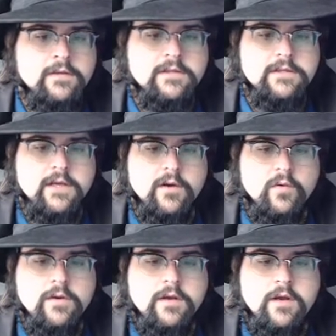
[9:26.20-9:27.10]
So
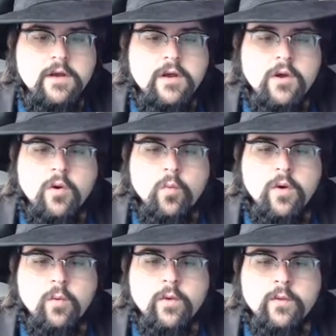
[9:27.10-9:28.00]

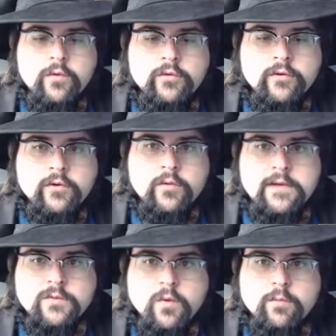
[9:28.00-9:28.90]
what we will do
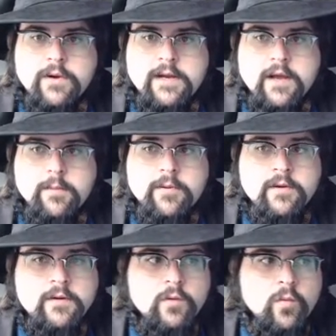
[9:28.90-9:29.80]
is we'll bring up
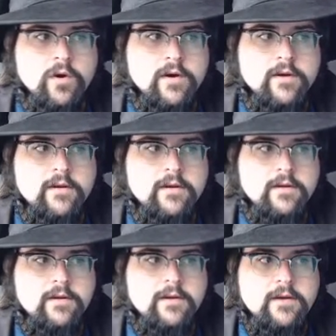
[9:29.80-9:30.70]
Word
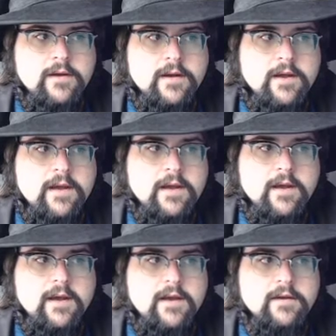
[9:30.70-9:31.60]

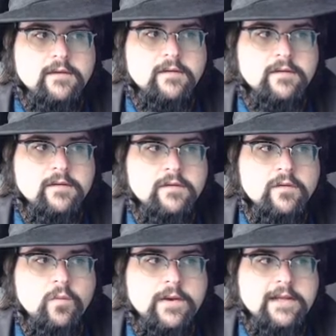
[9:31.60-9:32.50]
and
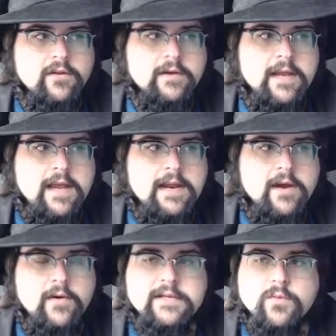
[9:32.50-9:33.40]
we look at
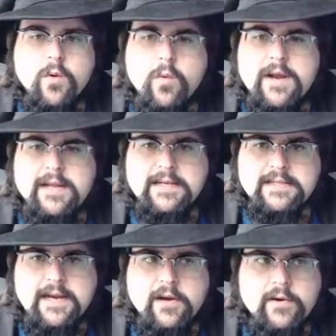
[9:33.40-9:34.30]
Aries. Well, what is
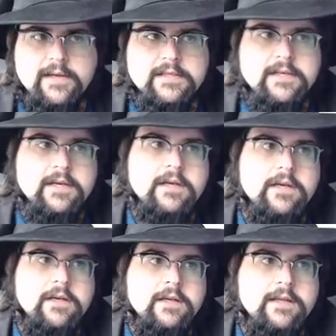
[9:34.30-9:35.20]
Aries?
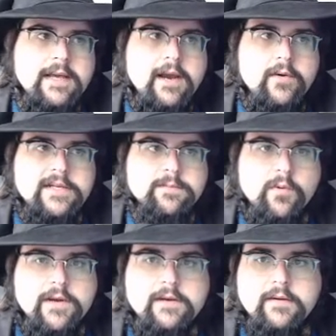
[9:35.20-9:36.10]
The Aries
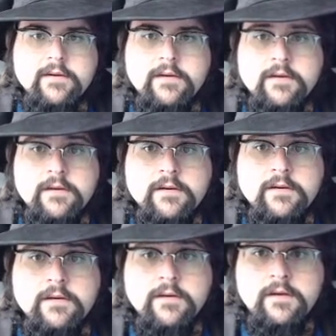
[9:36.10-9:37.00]
point,
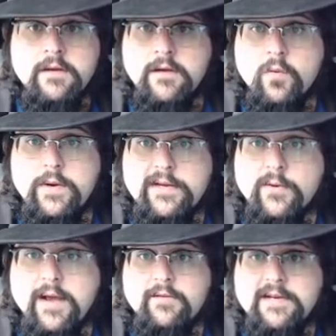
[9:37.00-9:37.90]
we do
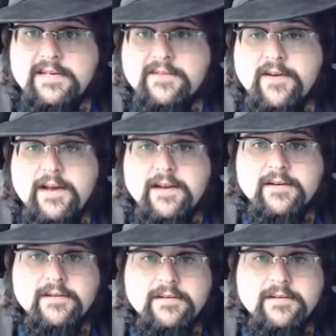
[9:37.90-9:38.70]
have it defined.